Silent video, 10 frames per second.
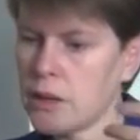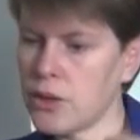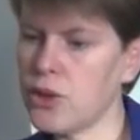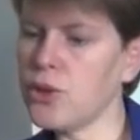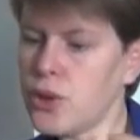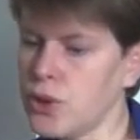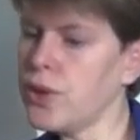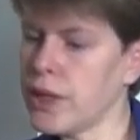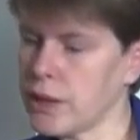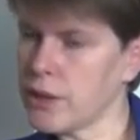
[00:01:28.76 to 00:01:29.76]
do two
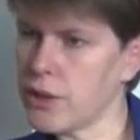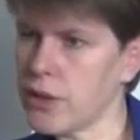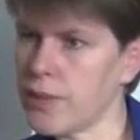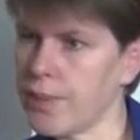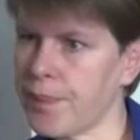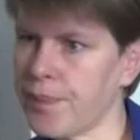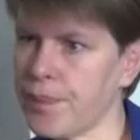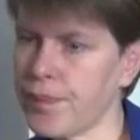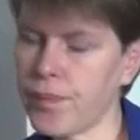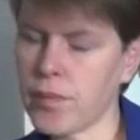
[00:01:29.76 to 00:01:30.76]
things to it.
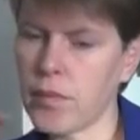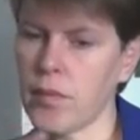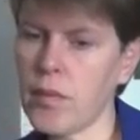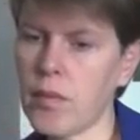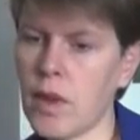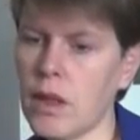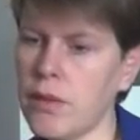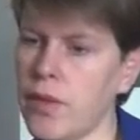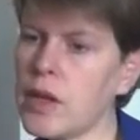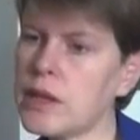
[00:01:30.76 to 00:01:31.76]
The
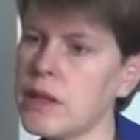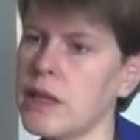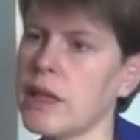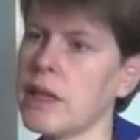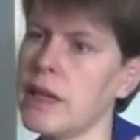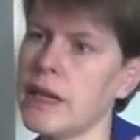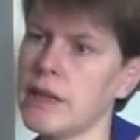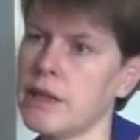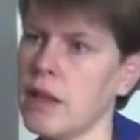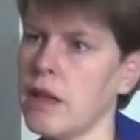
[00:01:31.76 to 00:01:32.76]
first thing
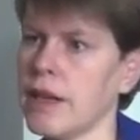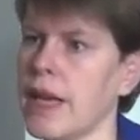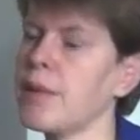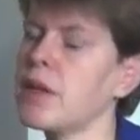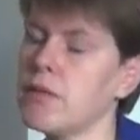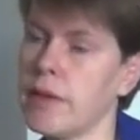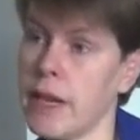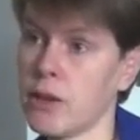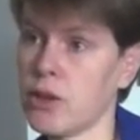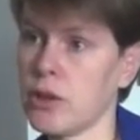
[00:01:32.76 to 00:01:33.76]
is a chemical
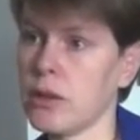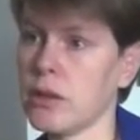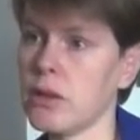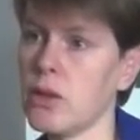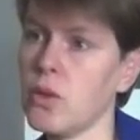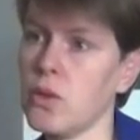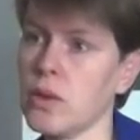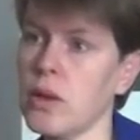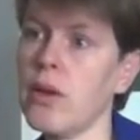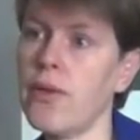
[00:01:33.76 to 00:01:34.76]
reaction
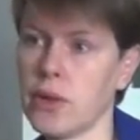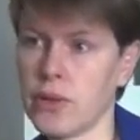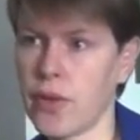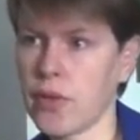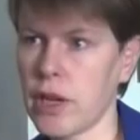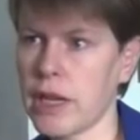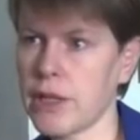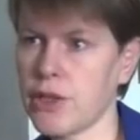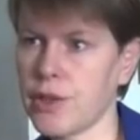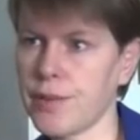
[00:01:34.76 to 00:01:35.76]
called
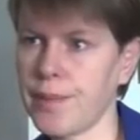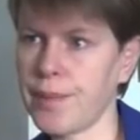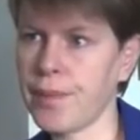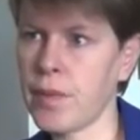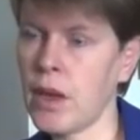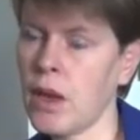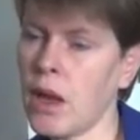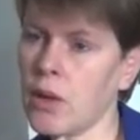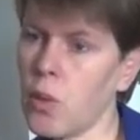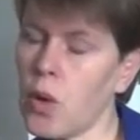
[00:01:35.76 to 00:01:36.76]
phosphorylation.
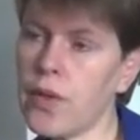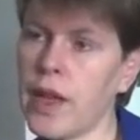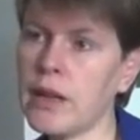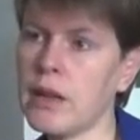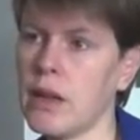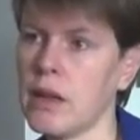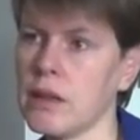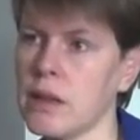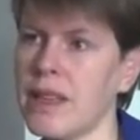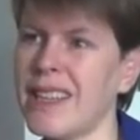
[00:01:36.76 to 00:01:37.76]
And what that
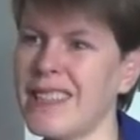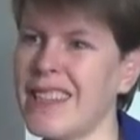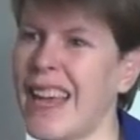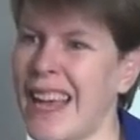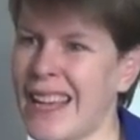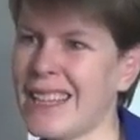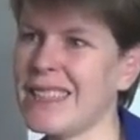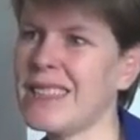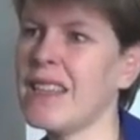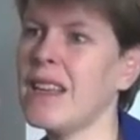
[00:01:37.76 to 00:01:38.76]
does is it
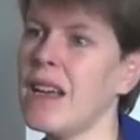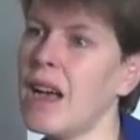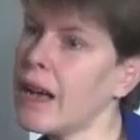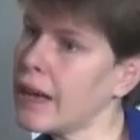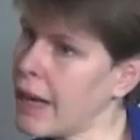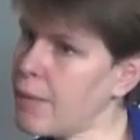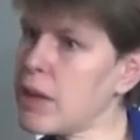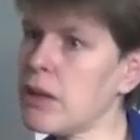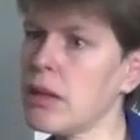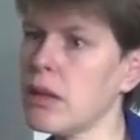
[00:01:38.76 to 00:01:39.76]
adds a
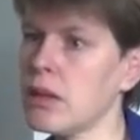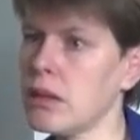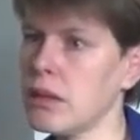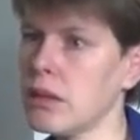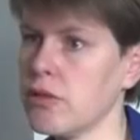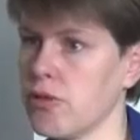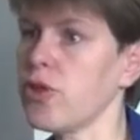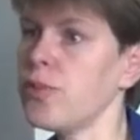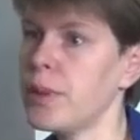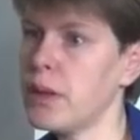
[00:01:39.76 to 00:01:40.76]
chemical
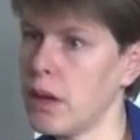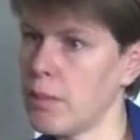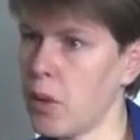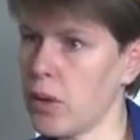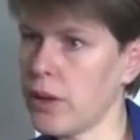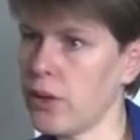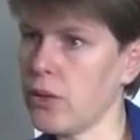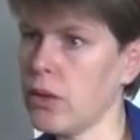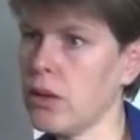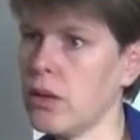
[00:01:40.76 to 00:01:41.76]
group, a
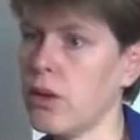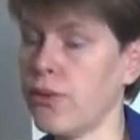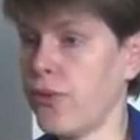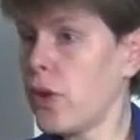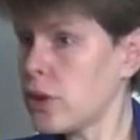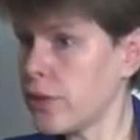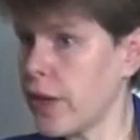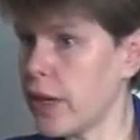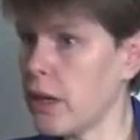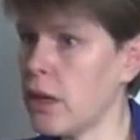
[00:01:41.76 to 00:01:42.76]
molecule of
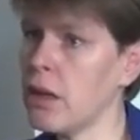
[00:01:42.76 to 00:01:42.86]
phosphate